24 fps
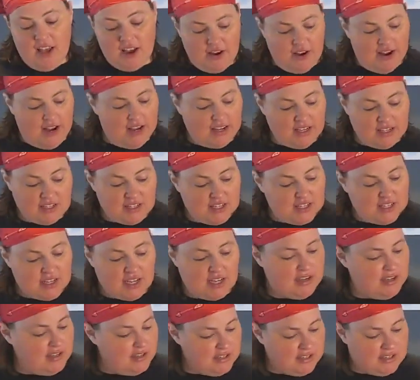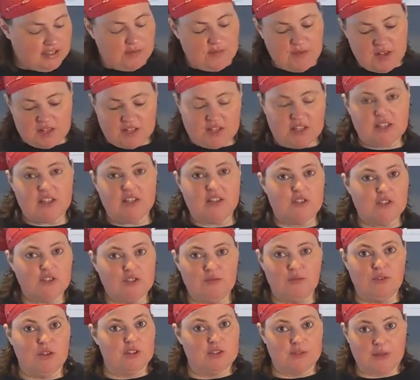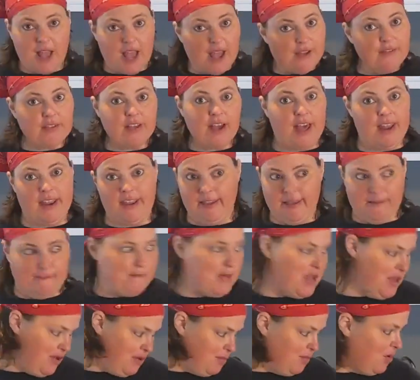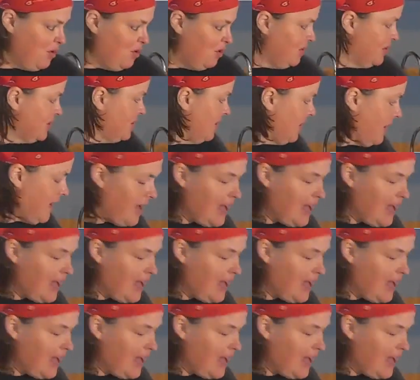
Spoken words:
All right, I just decided to mix this in 2 bowls. I've got to get bigger bowls.